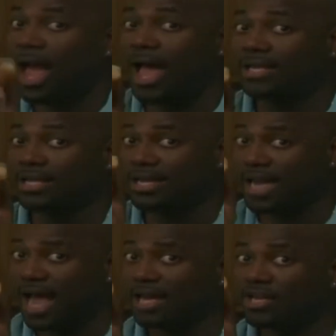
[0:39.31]
I did
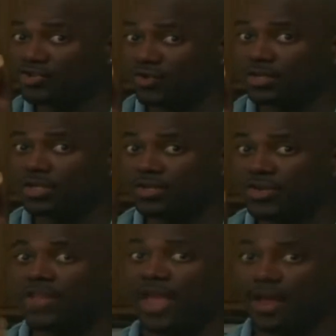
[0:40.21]
not instruct her to
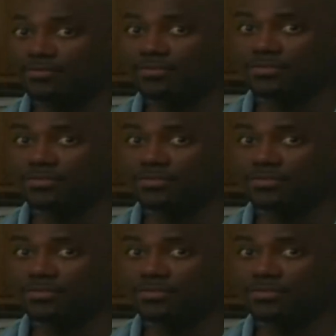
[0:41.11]
say that.